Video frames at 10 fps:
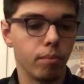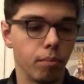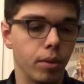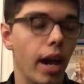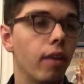
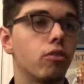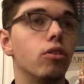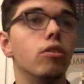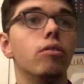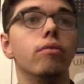But
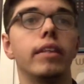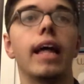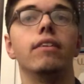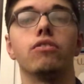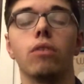after
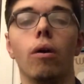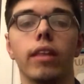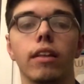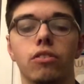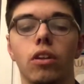that's all
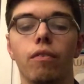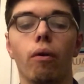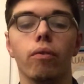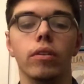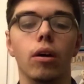that stuff
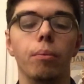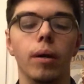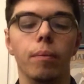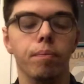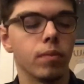over though,
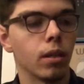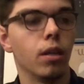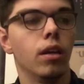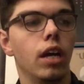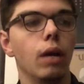but
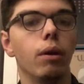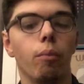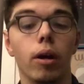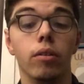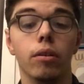it went
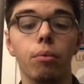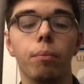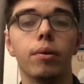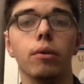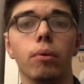well,
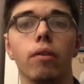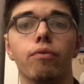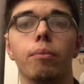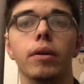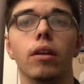went pretty well
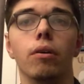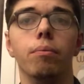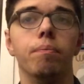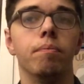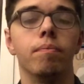for me though.
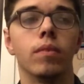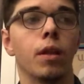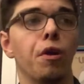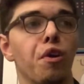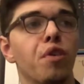
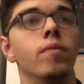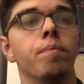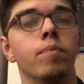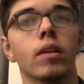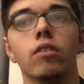
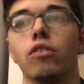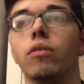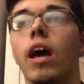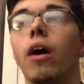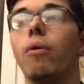So
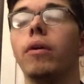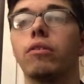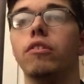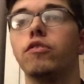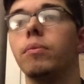now in
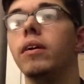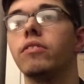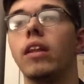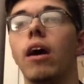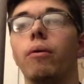Christmas,
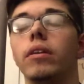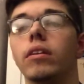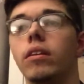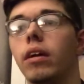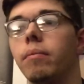and now
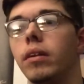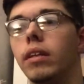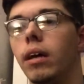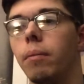in early